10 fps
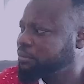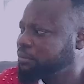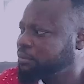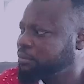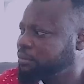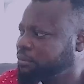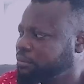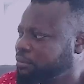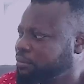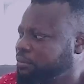
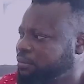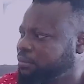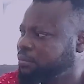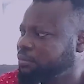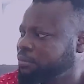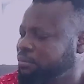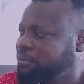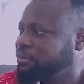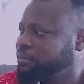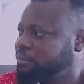
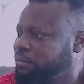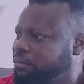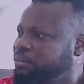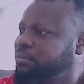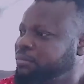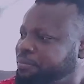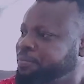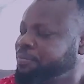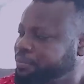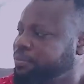
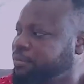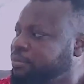[no speech]